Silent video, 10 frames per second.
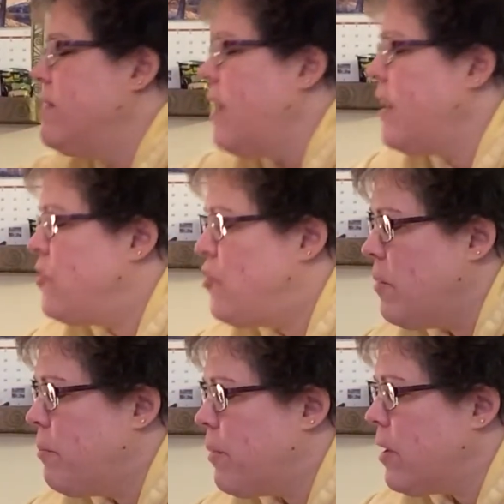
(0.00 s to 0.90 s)
not a
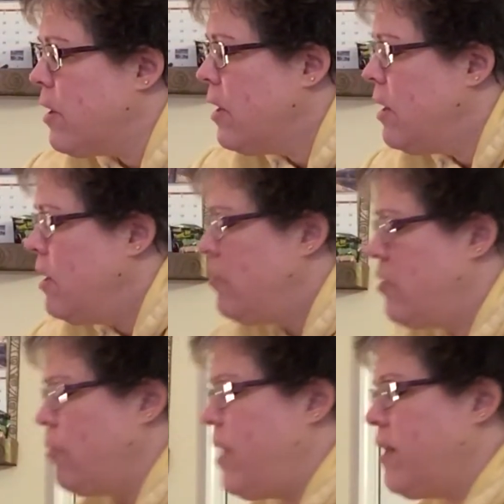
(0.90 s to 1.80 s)
jumper.
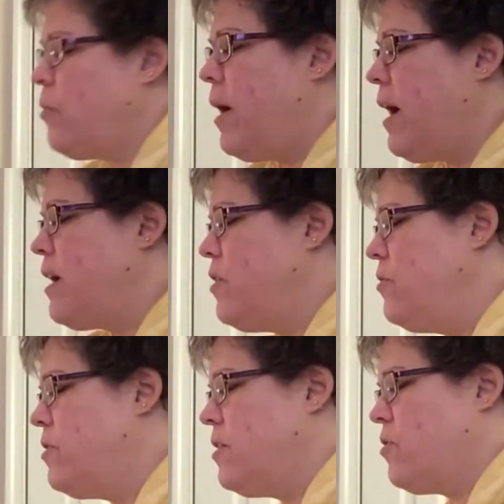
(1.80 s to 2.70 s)
So that's why I
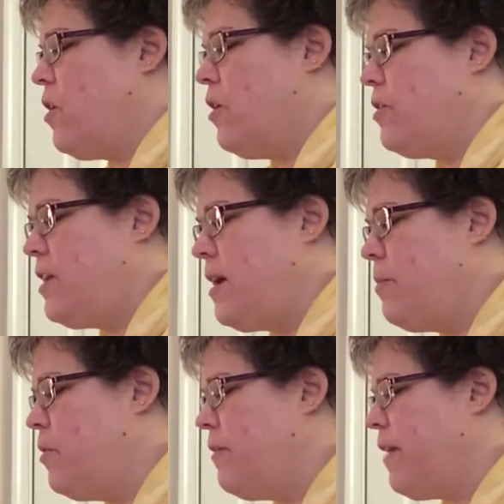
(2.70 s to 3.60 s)
use this card
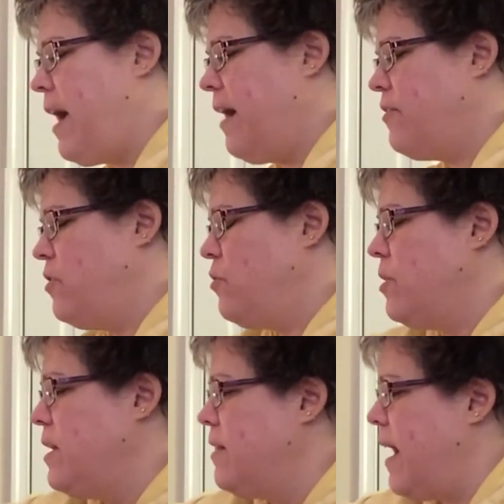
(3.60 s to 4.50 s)
table if I have to do
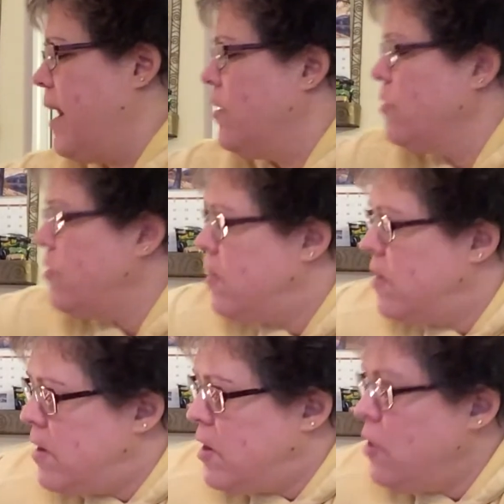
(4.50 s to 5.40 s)
it in the house.
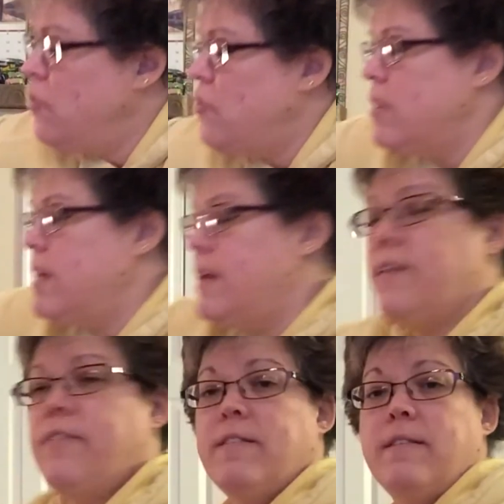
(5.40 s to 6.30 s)
Usually
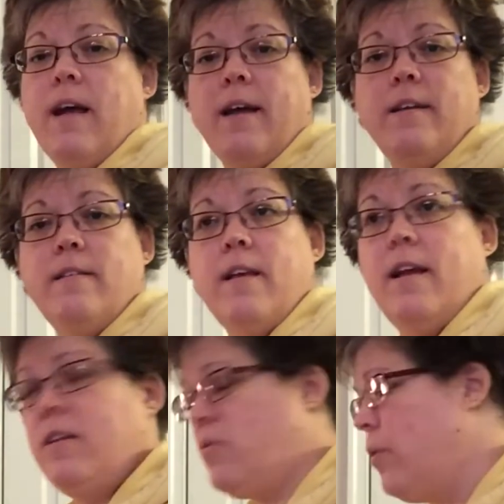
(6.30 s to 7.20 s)
if it's nice
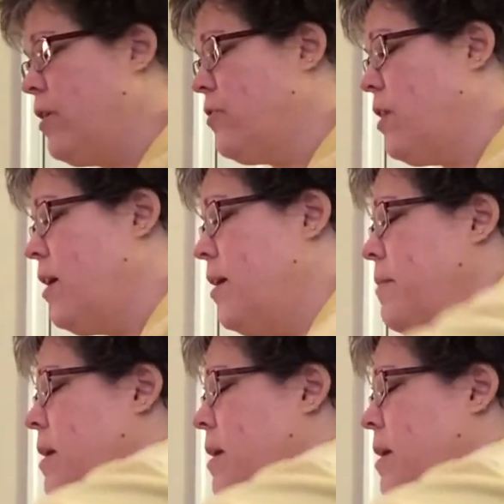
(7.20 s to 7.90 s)
and it's wintertime,